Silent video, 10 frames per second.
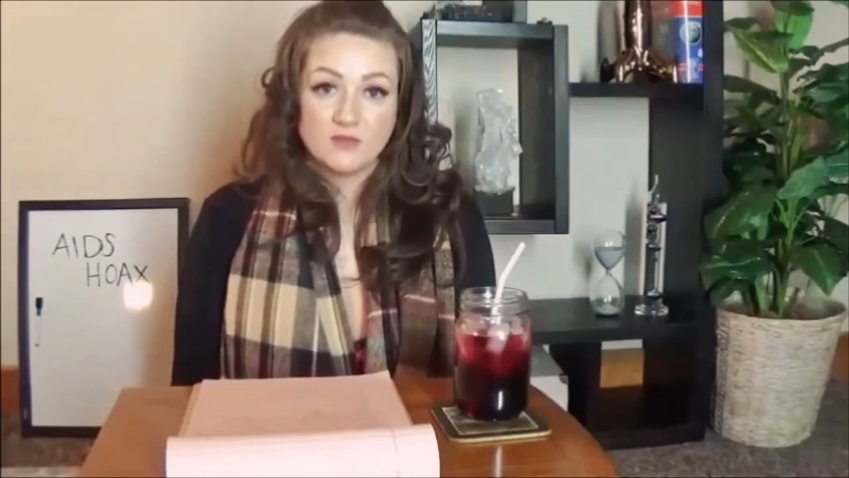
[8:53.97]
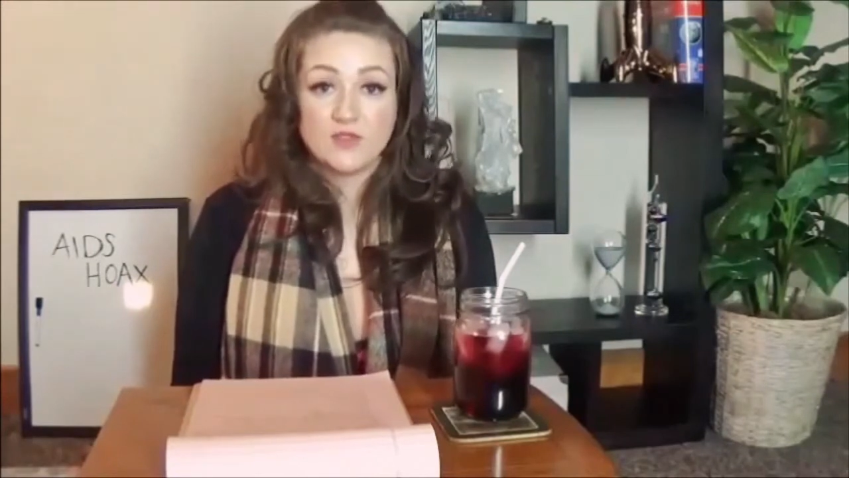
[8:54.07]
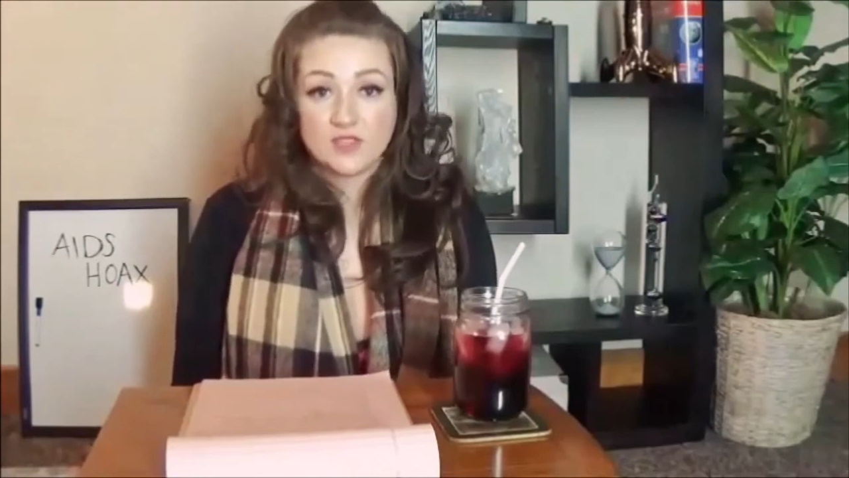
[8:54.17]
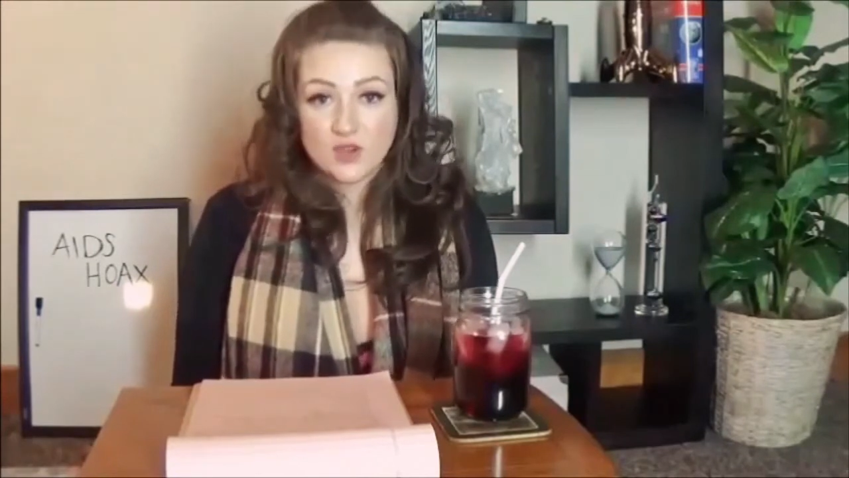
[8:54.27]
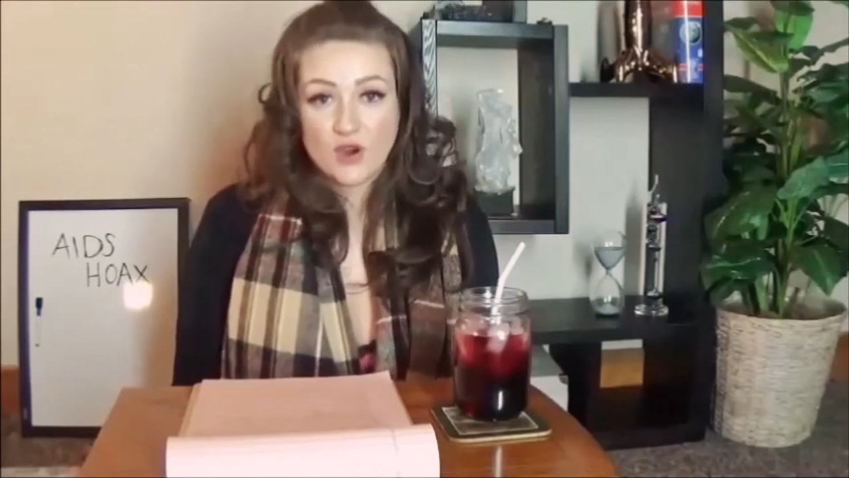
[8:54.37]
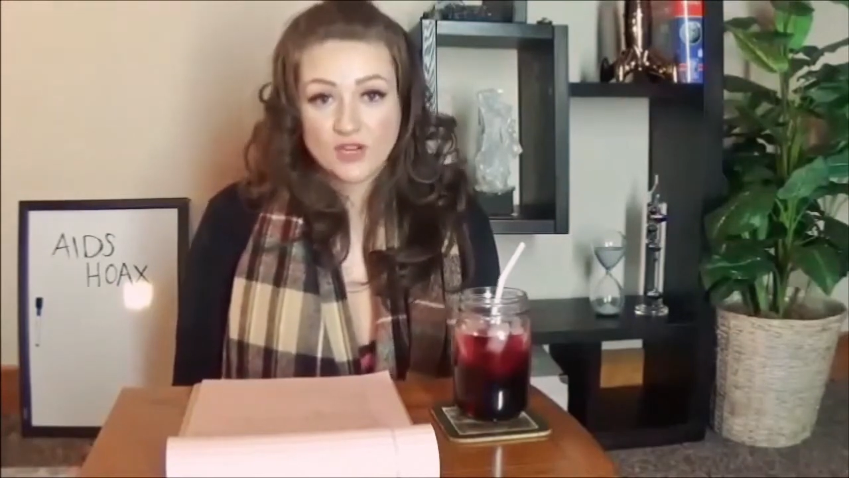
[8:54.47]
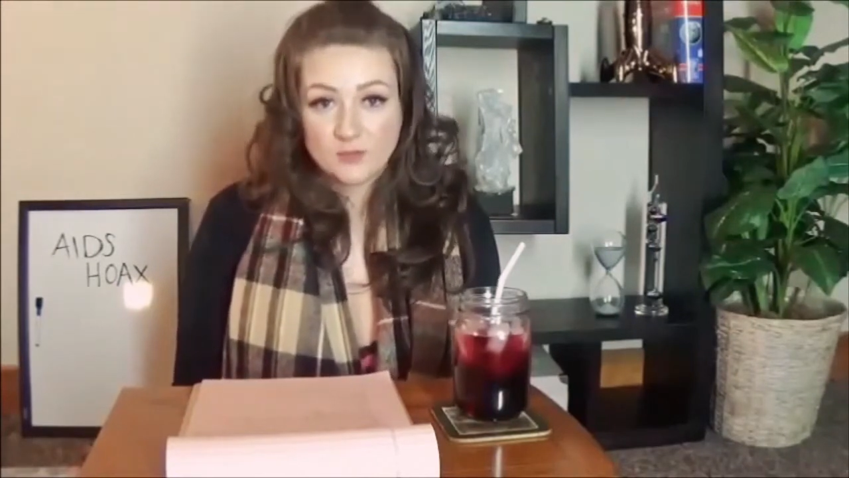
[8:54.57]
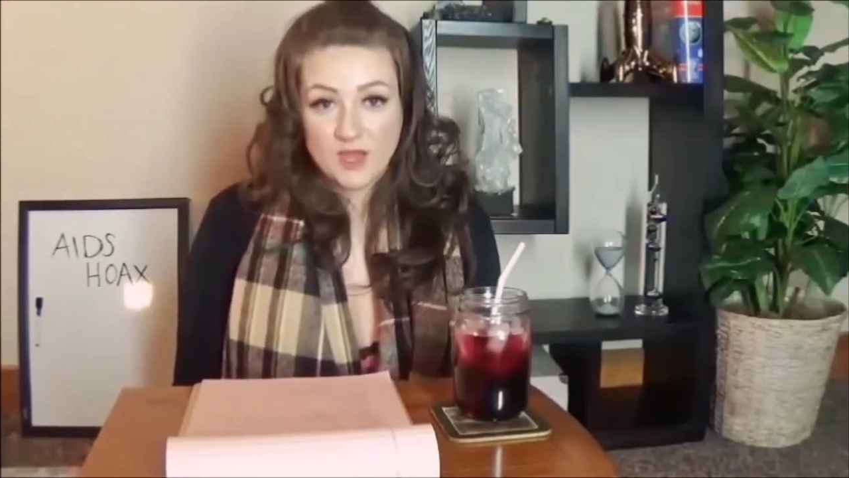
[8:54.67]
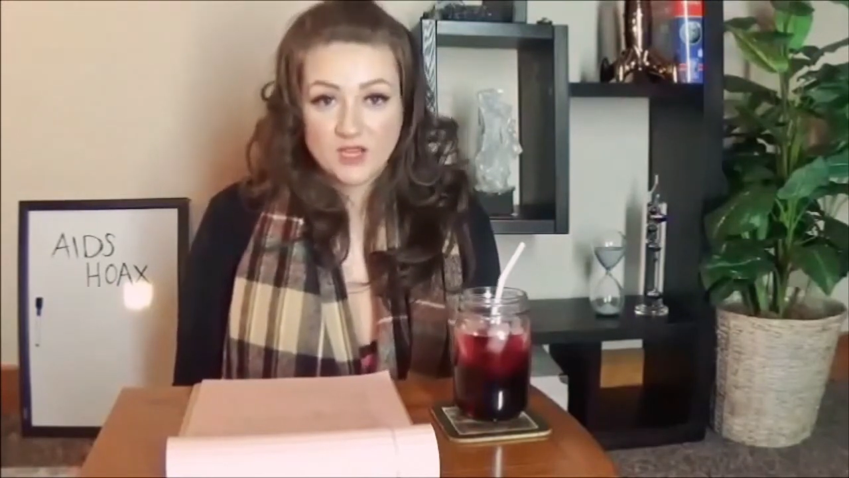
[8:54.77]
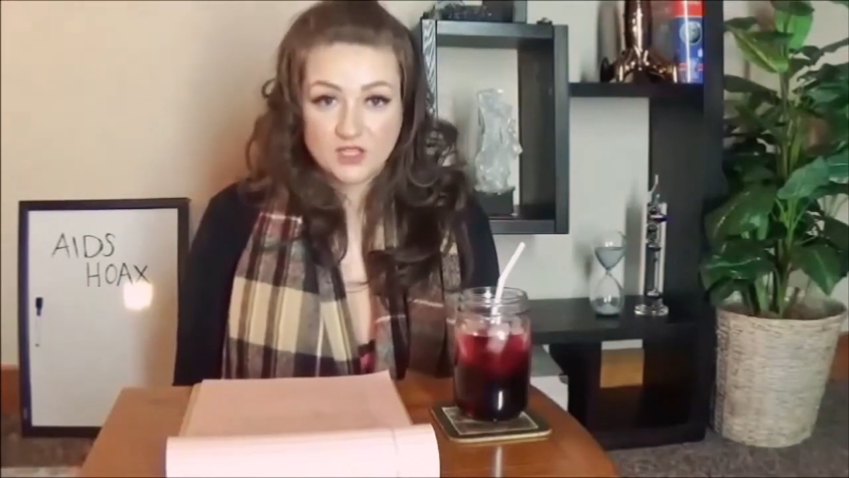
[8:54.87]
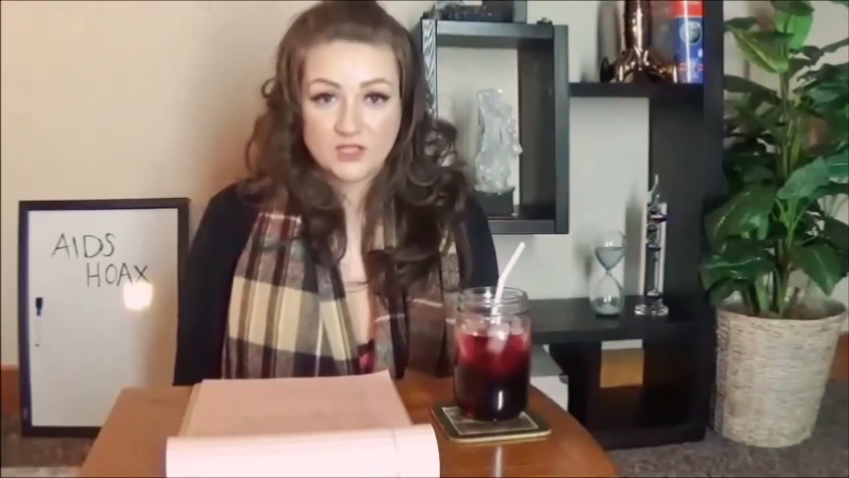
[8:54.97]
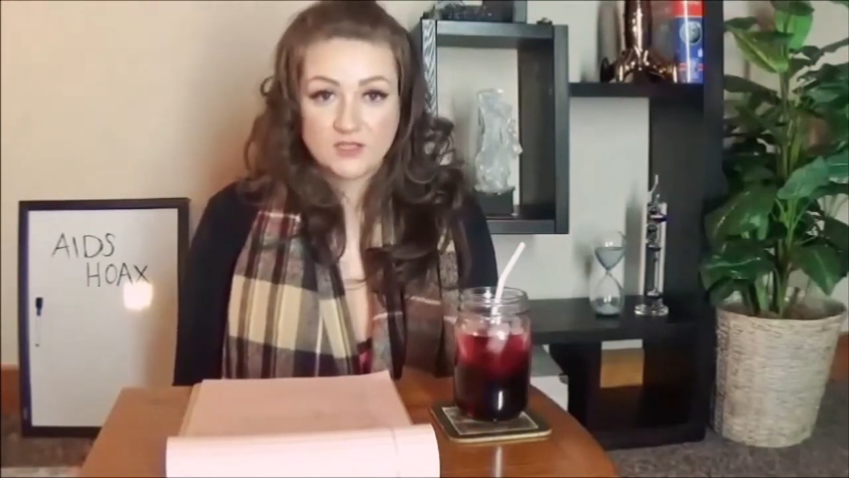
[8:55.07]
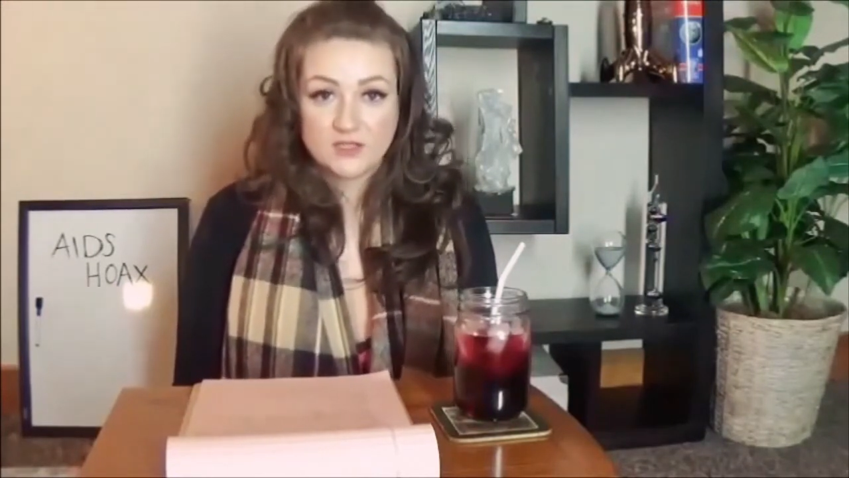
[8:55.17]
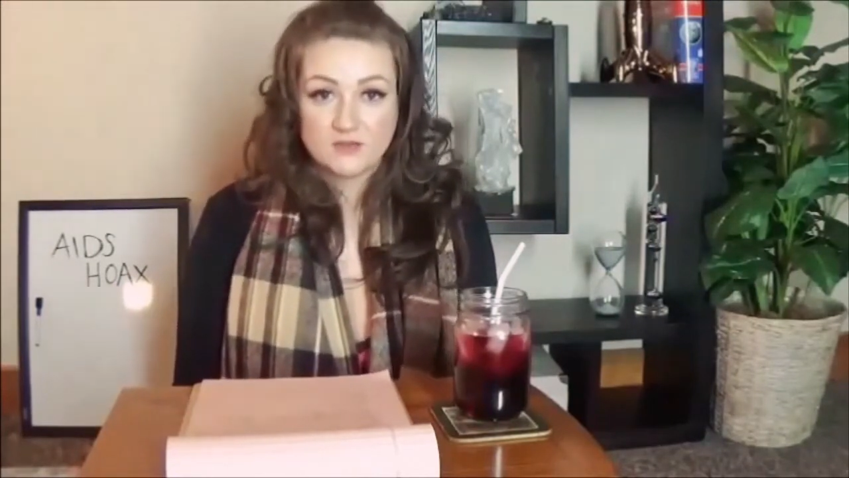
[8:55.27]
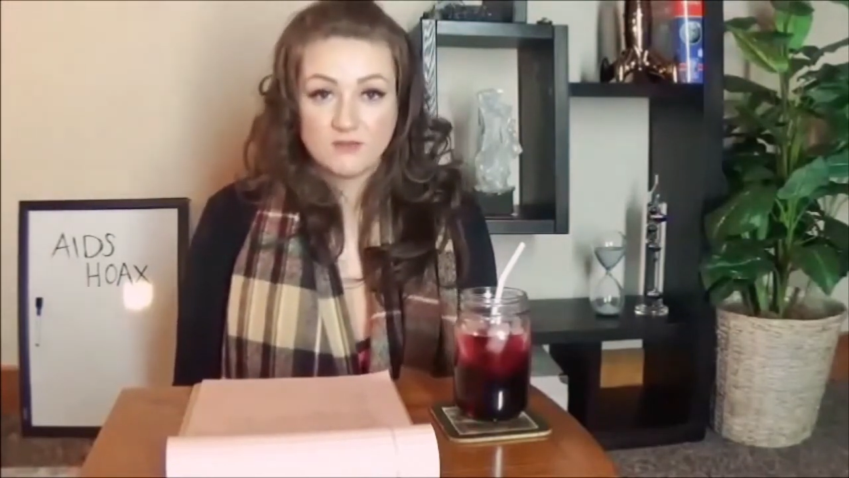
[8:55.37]
the SARS
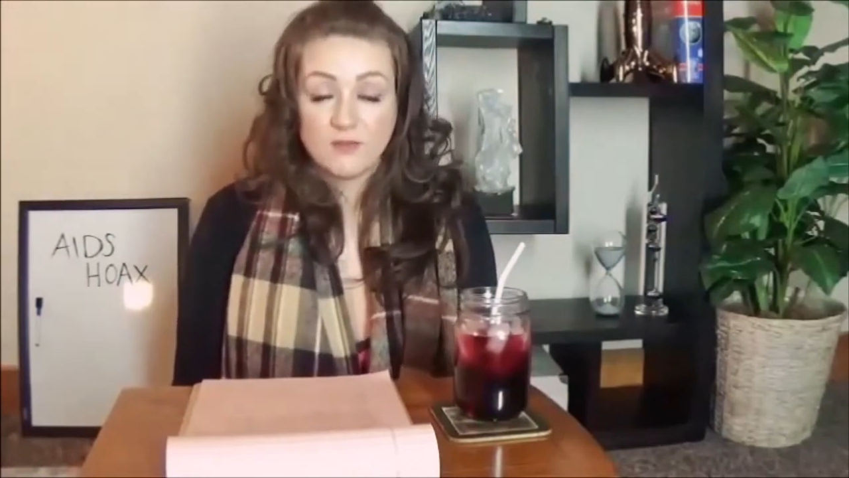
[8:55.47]
patients,